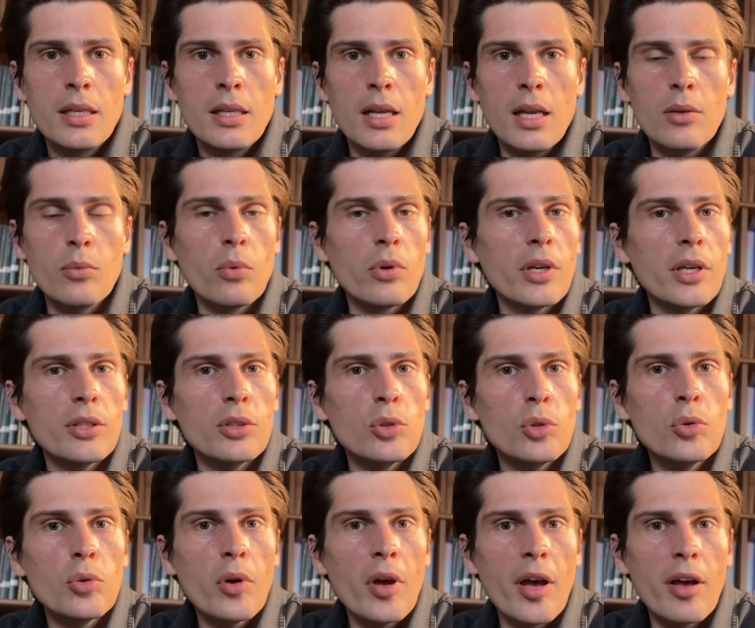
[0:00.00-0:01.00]
And when I
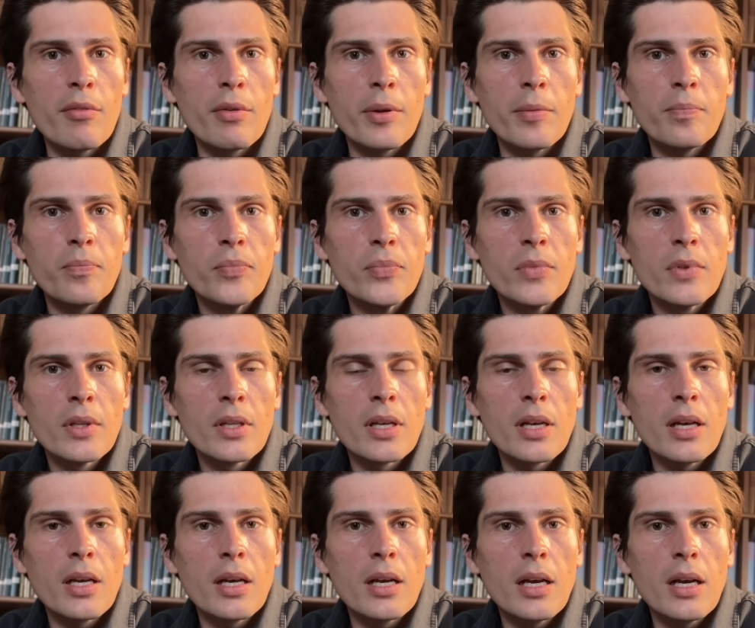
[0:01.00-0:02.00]
do have it,
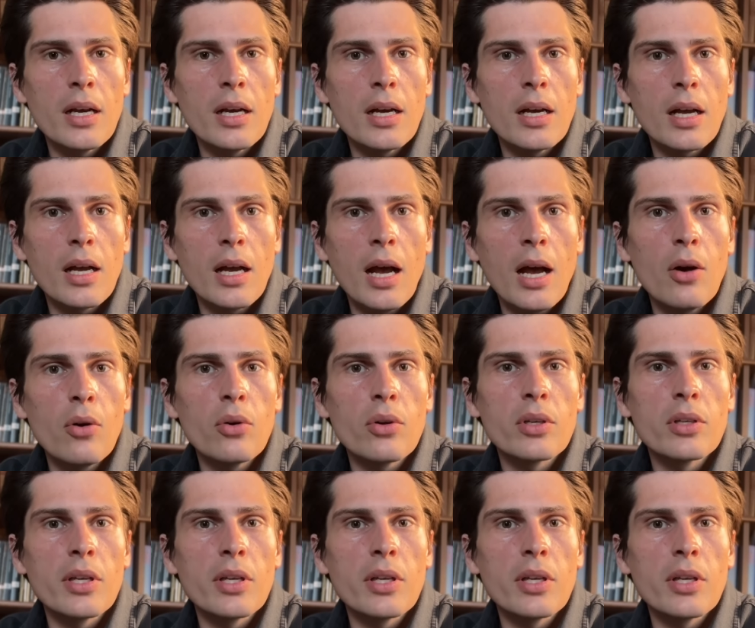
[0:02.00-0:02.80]
how